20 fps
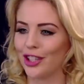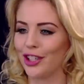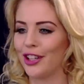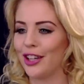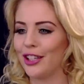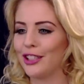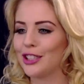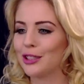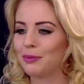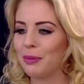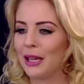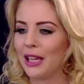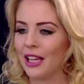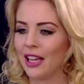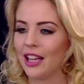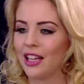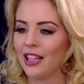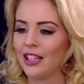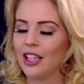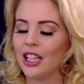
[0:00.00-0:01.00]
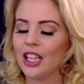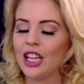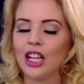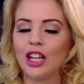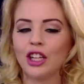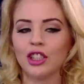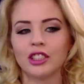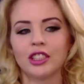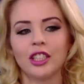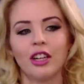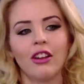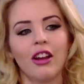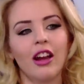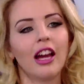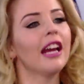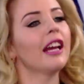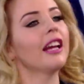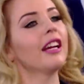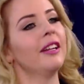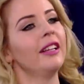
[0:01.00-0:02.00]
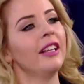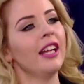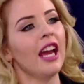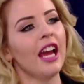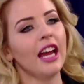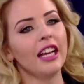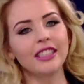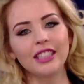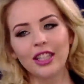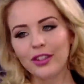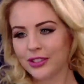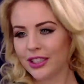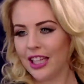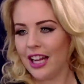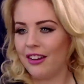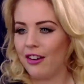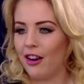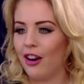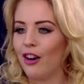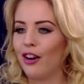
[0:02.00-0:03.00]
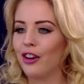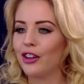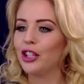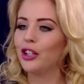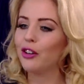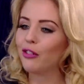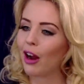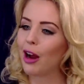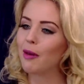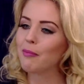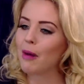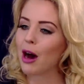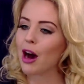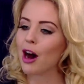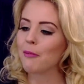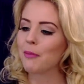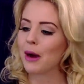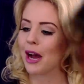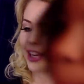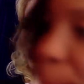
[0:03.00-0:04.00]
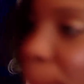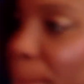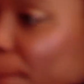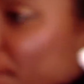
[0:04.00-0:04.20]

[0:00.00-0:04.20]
well, speaking. practice. So like, instead of saying, "Oh, you're right, mom, How you